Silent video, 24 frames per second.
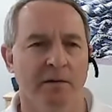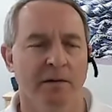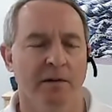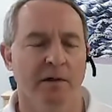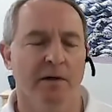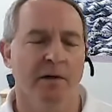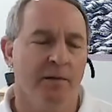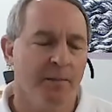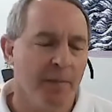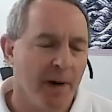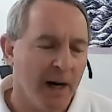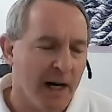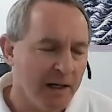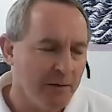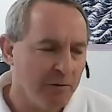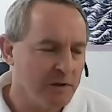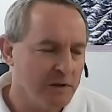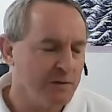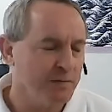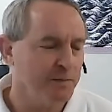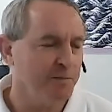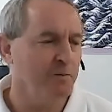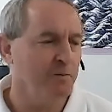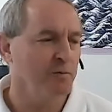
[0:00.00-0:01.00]
you know the body
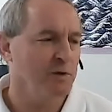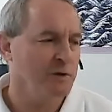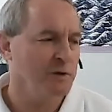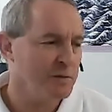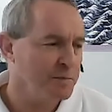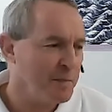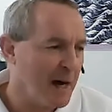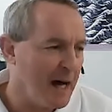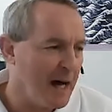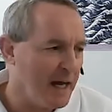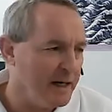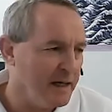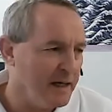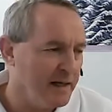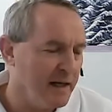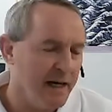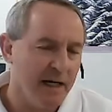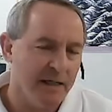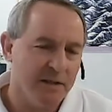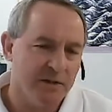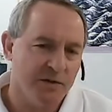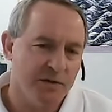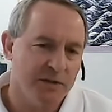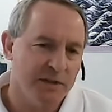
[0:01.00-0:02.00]
will respond to that
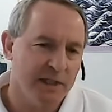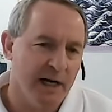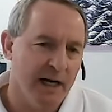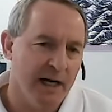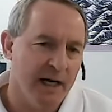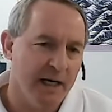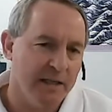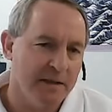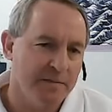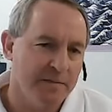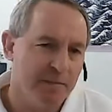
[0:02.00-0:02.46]
exercise.